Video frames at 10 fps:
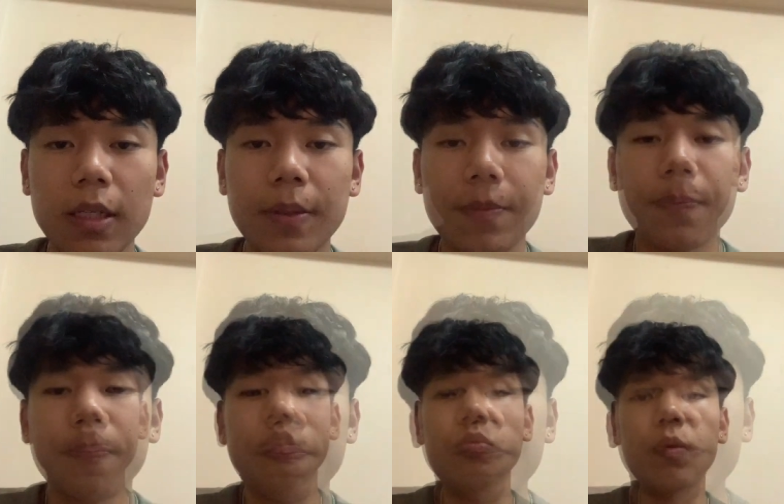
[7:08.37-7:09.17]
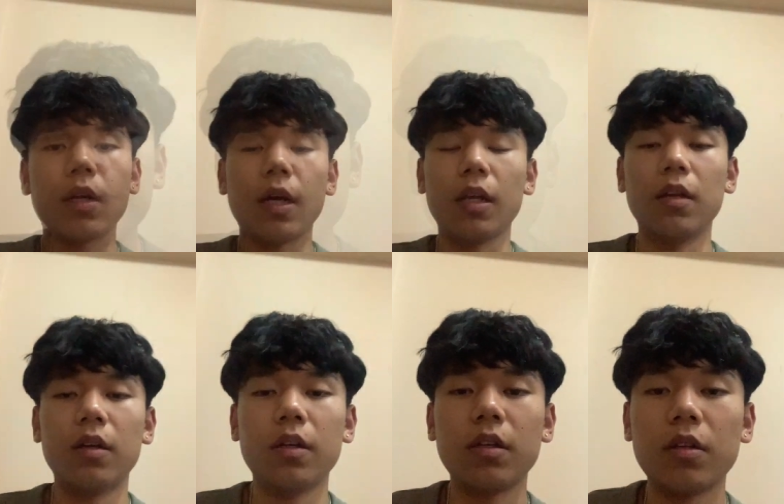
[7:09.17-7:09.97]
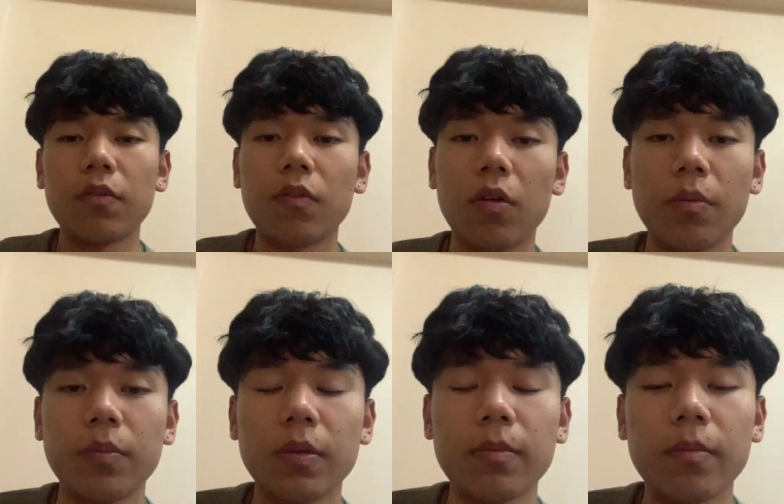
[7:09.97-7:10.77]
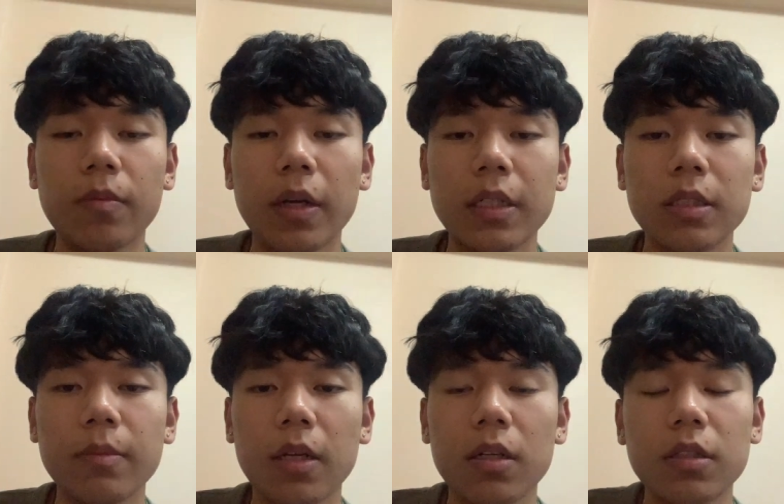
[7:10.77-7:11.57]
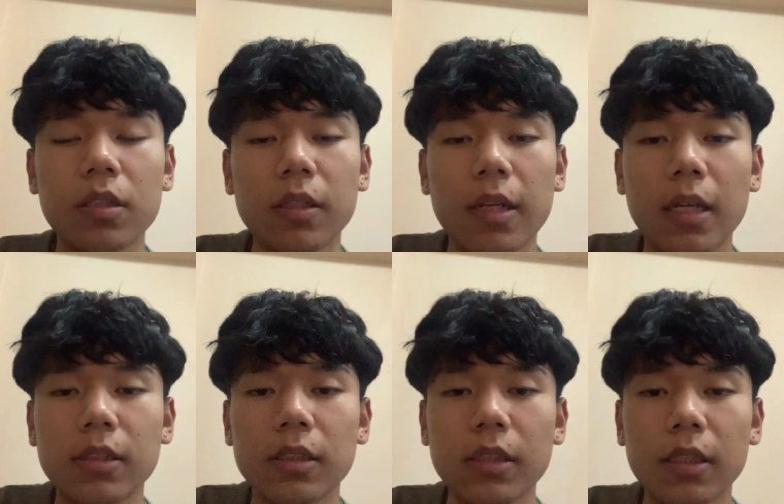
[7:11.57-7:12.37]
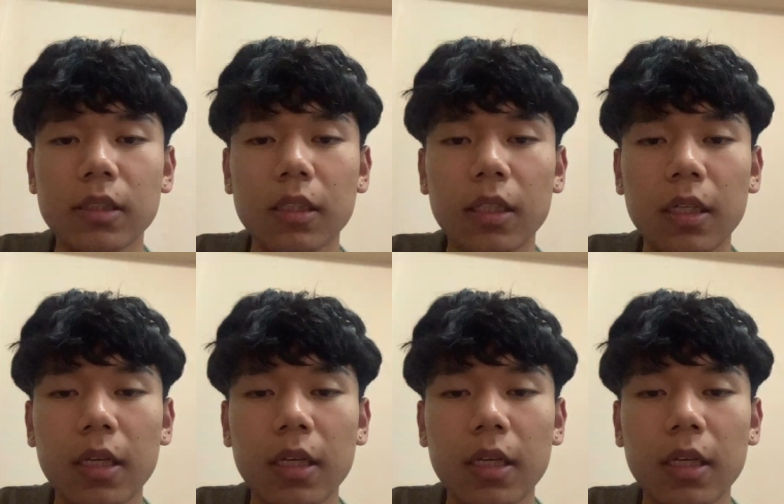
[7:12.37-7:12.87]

So this is what I learned from writing my critical analysis essay